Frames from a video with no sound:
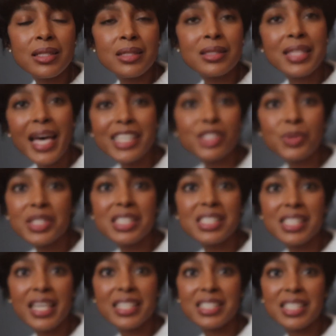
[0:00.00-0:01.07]
That's what it
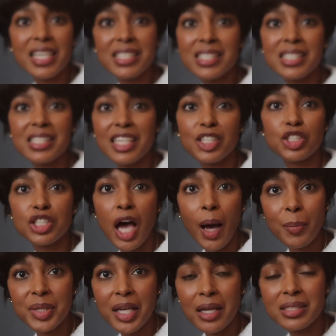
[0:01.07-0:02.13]
says. It doesn't say
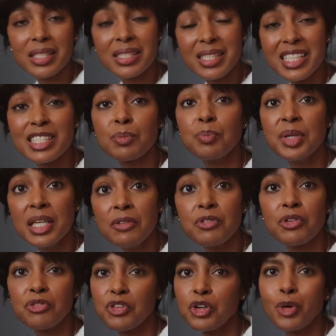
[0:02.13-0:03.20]
Shop Beyonce. It says Be
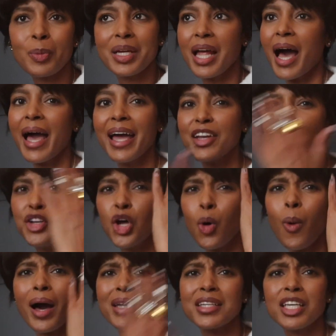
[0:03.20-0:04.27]
Fulfillment. I had
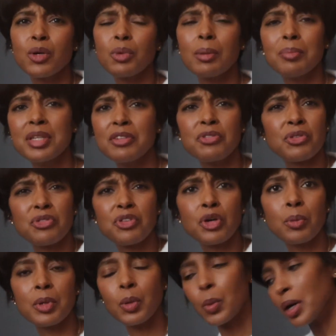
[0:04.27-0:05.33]
no idea what Be
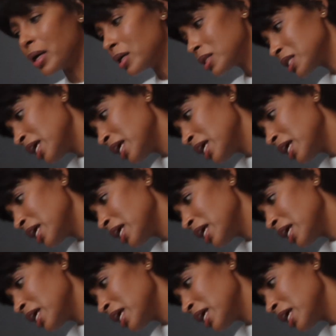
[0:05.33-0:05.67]
Fulfillment was.